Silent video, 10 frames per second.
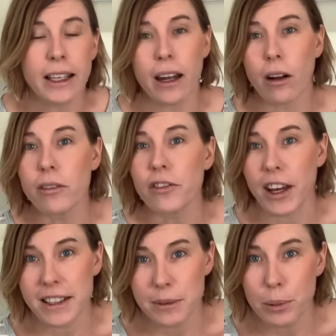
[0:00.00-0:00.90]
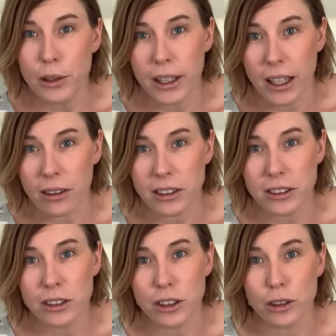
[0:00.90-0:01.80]
get on Facebook, get
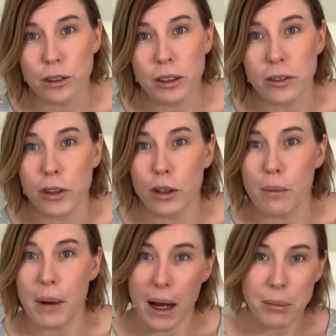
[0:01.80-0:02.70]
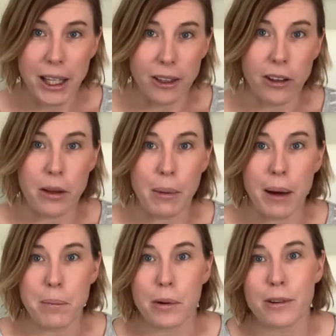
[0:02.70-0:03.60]
on to, if you're a mum, get on the
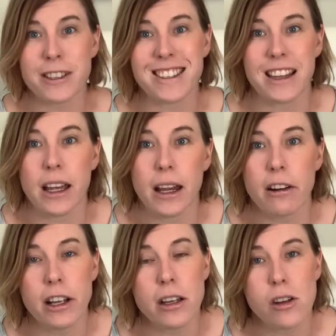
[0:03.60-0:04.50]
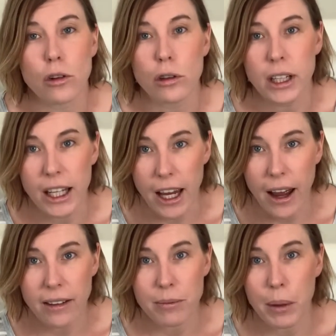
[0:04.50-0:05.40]
mum boards in the area you're looking
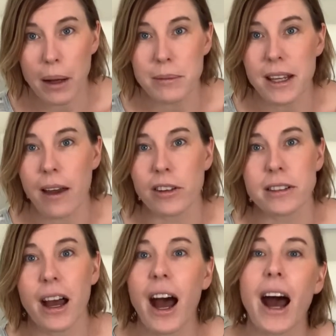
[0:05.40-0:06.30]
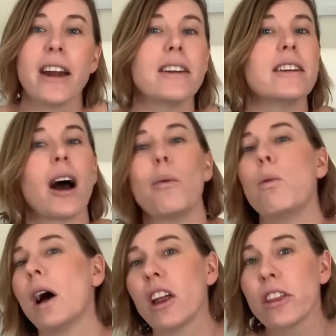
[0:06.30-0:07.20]
at. Mums have a
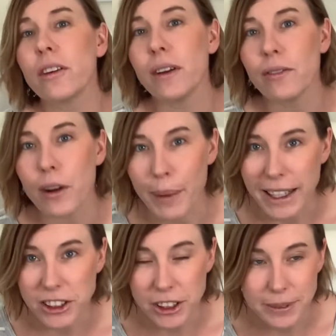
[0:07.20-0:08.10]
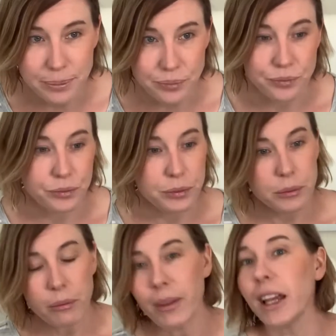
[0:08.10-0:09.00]
wealth of information.
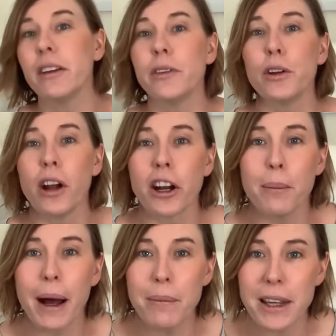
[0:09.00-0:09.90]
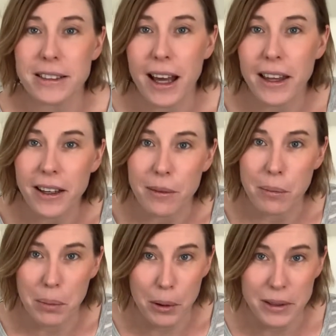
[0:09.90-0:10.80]
If you're not a mum, there's other
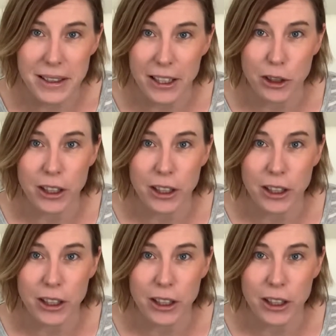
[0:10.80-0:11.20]
boards that you